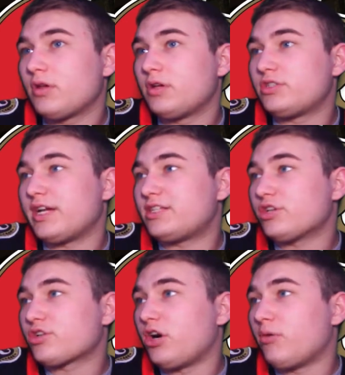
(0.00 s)
Chance
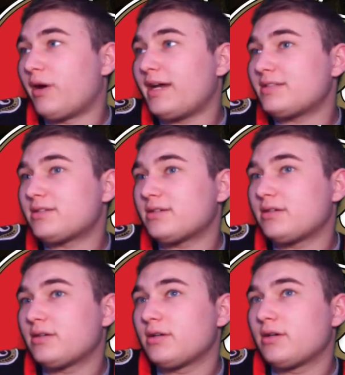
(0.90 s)
here, Colin White.
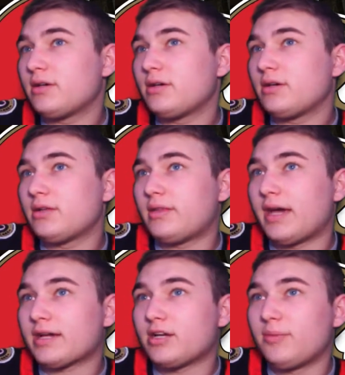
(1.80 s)

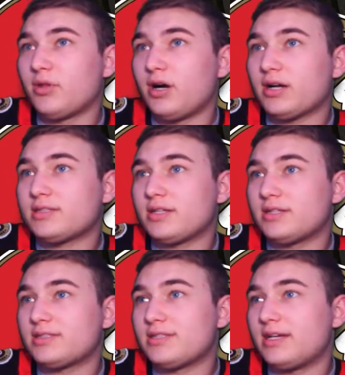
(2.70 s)
That got blocked, and
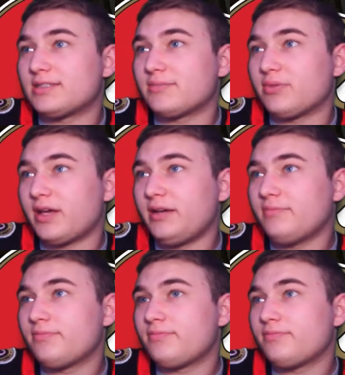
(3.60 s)
it stays in play.
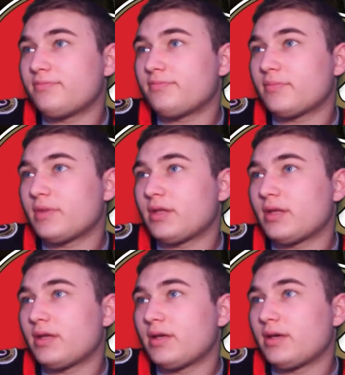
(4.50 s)

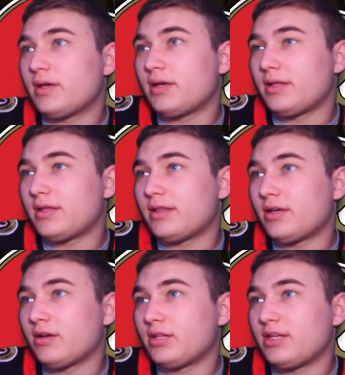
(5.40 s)
And then they
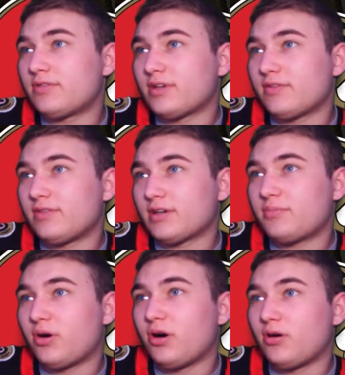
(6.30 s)
all leave to give Nick
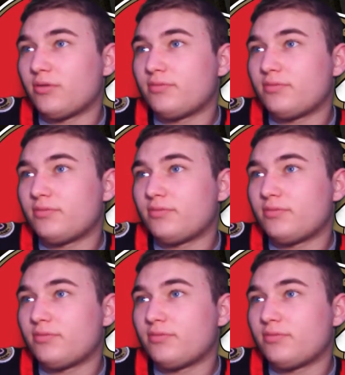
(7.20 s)
Paul.